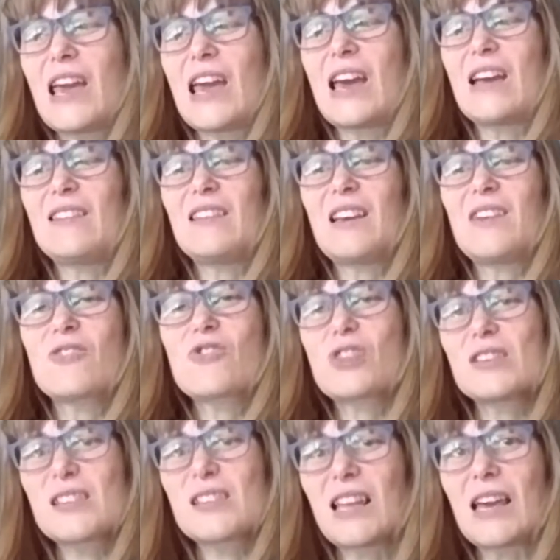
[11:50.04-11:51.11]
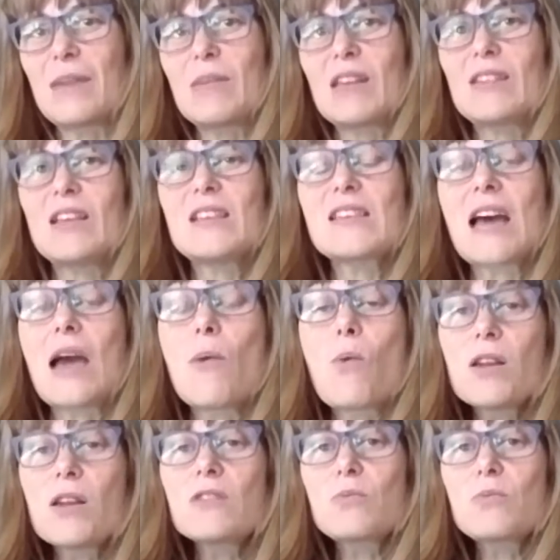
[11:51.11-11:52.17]
and they are just claiming this.
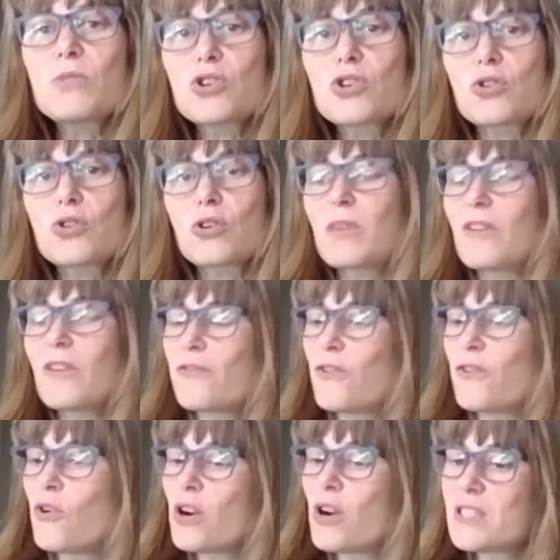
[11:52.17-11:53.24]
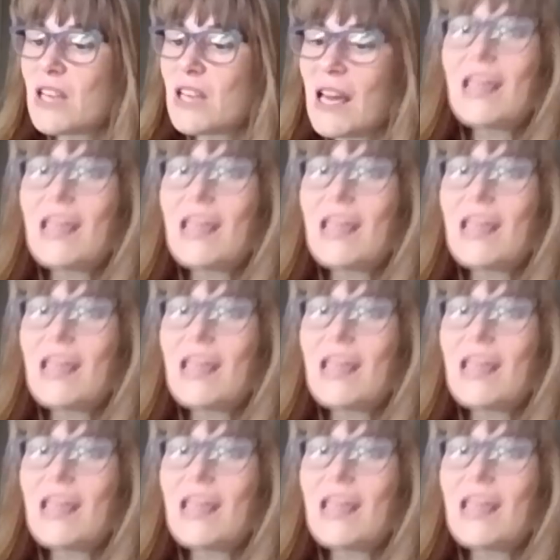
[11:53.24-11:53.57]
I want to be sure before